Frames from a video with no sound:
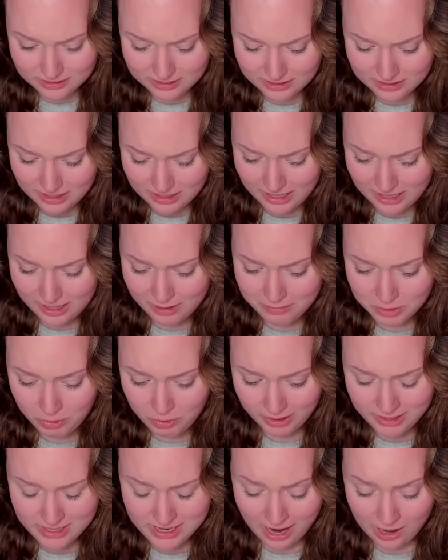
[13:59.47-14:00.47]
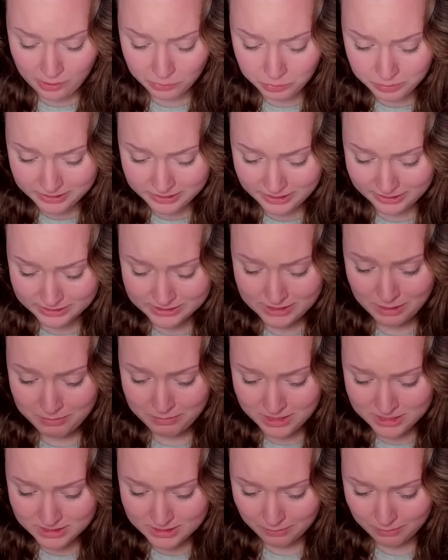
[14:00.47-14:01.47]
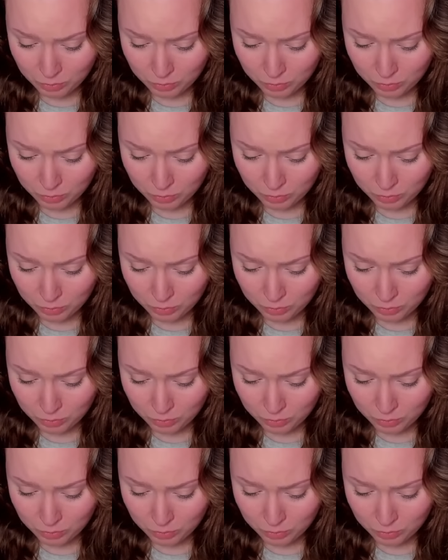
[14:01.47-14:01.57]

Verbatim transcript: Can I emigrate now? Will they accept me because I'm